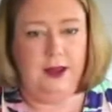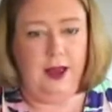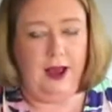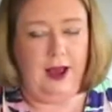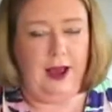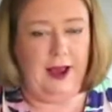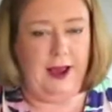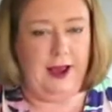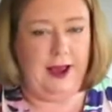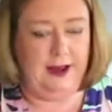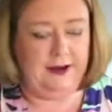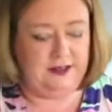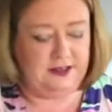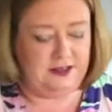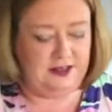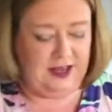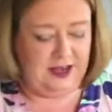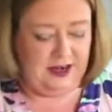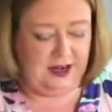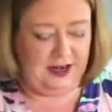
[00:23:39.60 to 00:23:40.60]
And
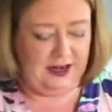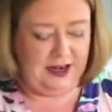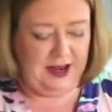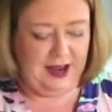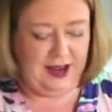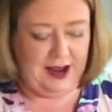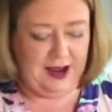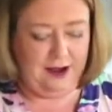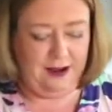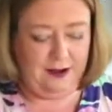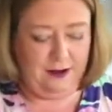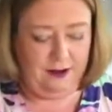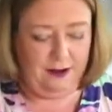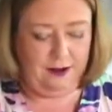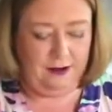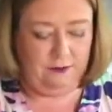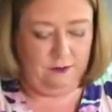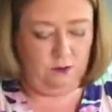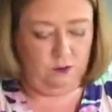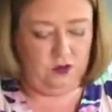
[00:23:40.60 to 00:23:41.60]
then in
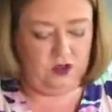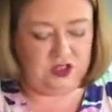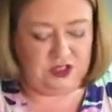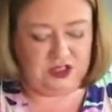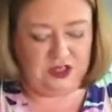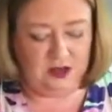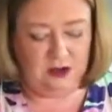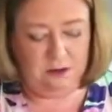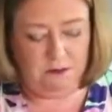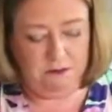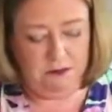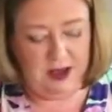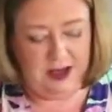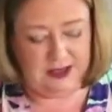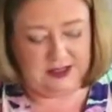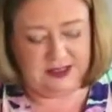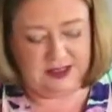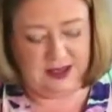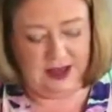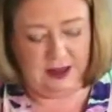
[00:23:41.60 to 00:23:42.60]
here, we're just going to
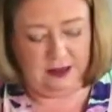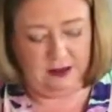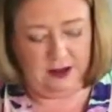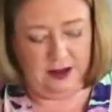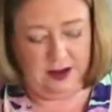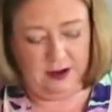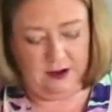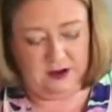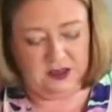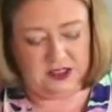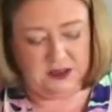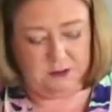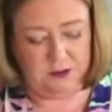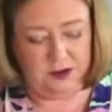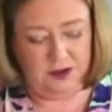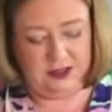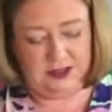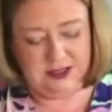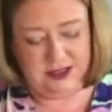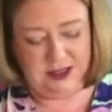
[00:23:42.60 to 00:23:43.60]
mix together our
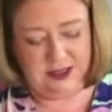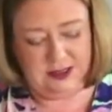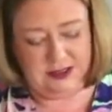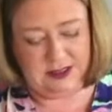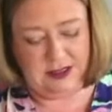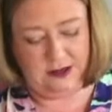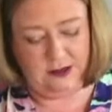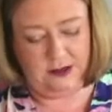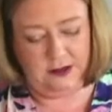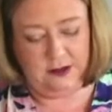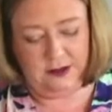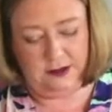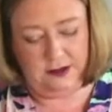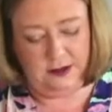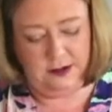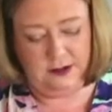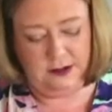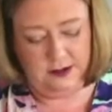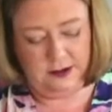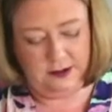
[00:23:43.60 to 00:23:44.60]
spices
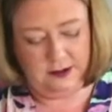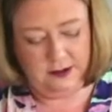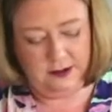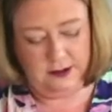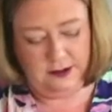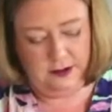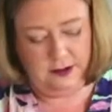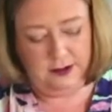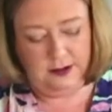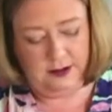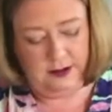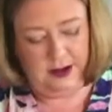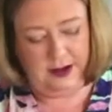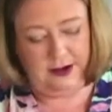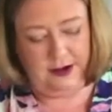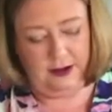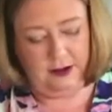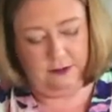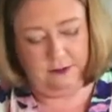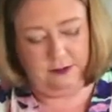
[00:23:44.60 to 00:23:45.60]

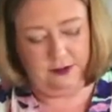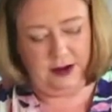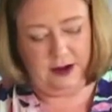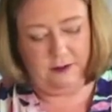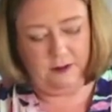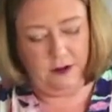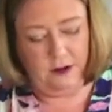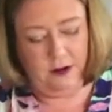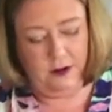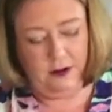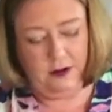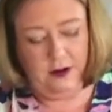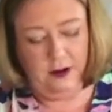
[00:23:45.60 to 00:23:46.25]
and our flour.